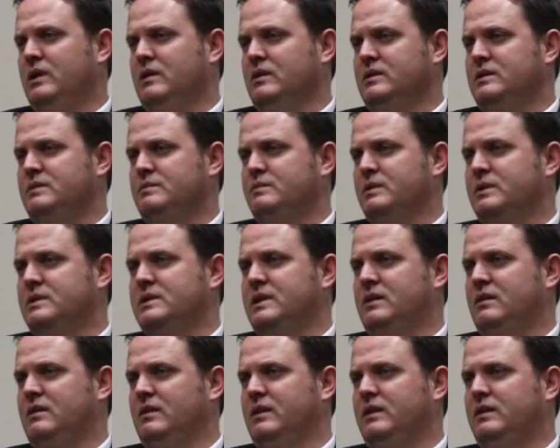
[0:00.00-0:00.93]
looked
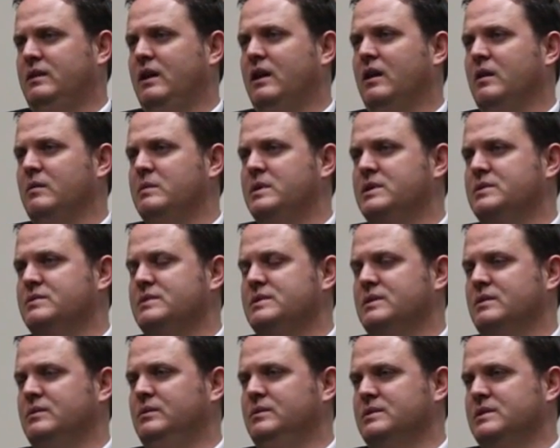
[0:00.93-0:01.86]
particularly at the elementary
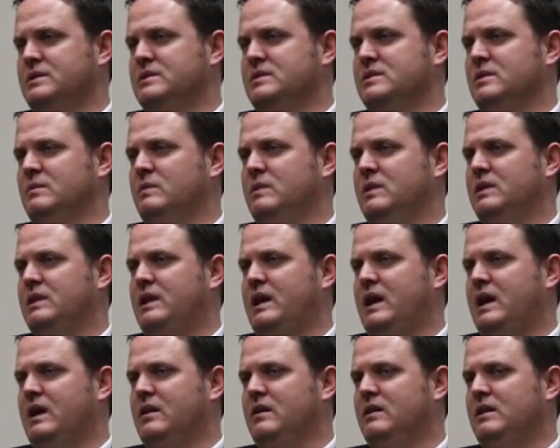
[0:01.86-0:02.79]
schools and some of the
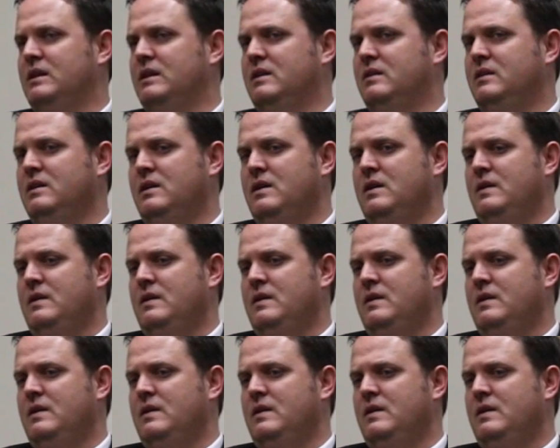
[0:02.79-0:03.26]
data. And